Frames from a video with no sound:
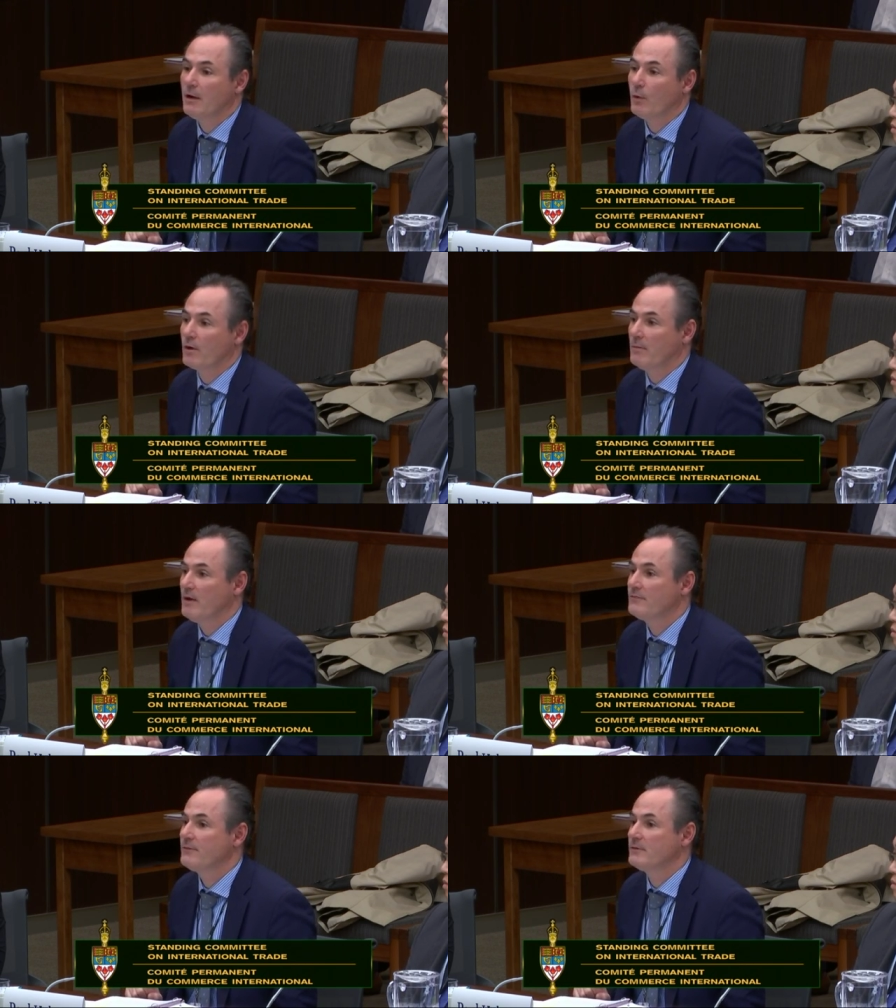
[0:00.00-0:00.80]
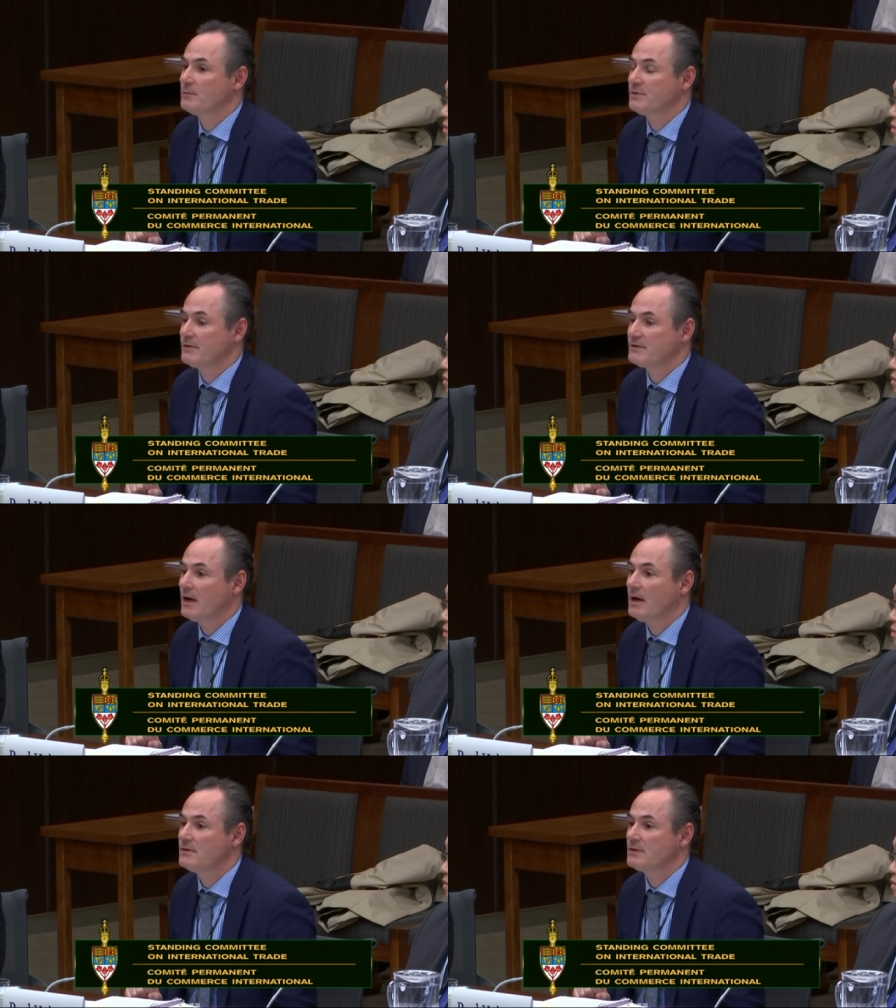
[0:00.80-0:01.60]
or above in terms of the
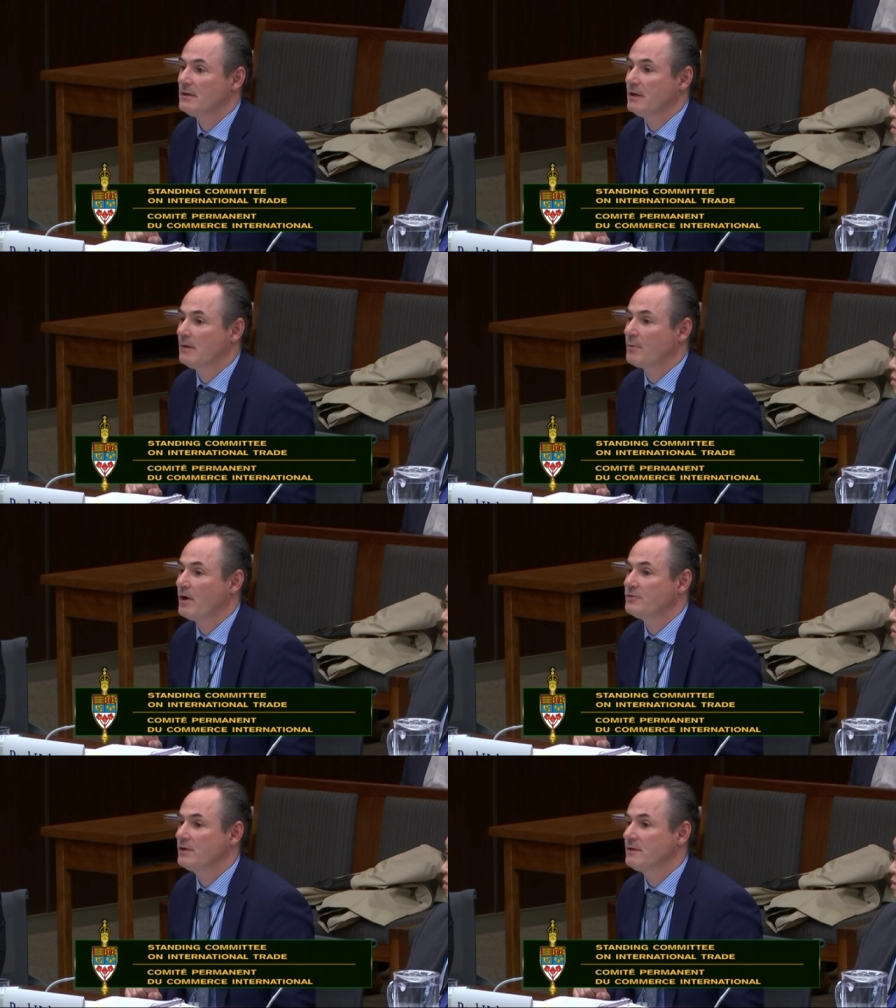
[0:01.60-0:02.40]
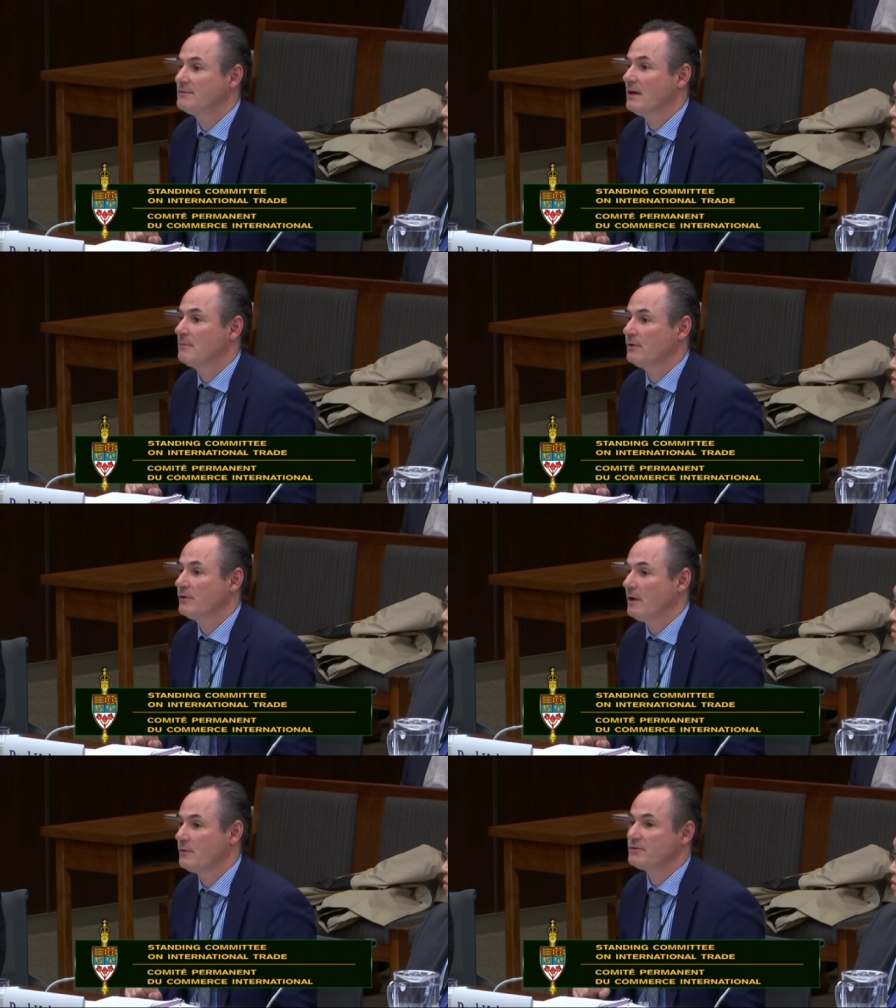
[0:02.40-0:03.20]
size, and then a project of $10
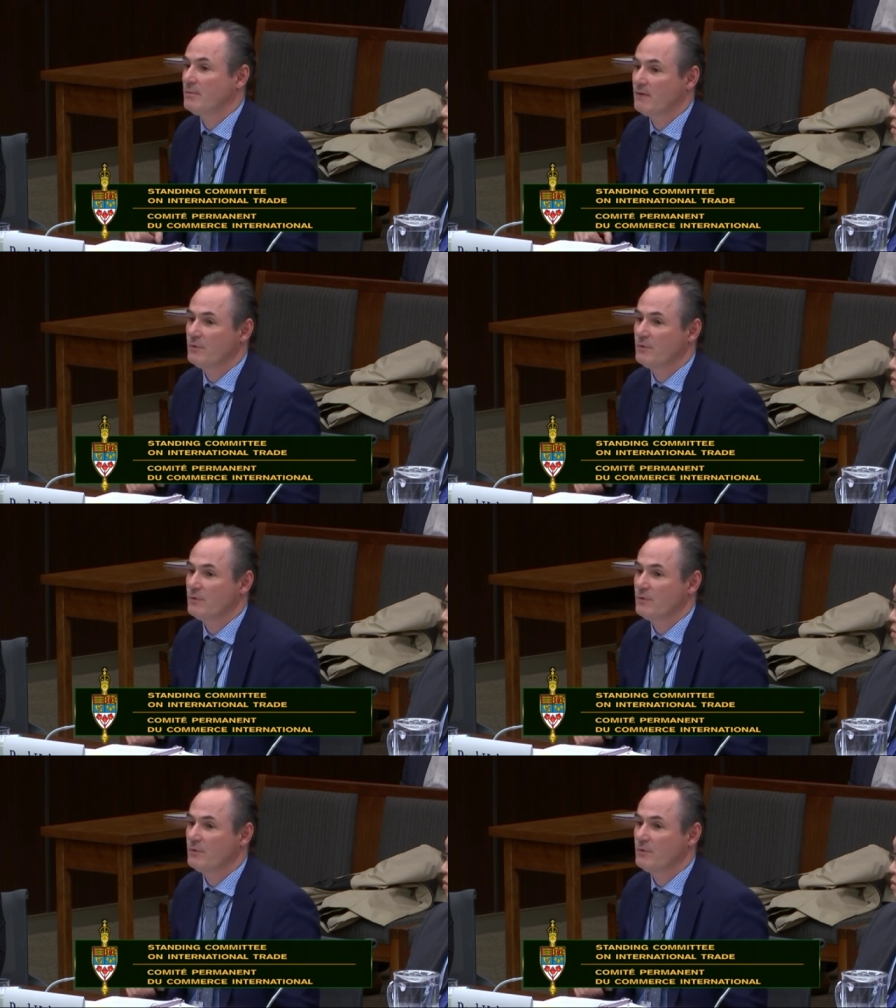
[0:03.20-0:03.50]
million above,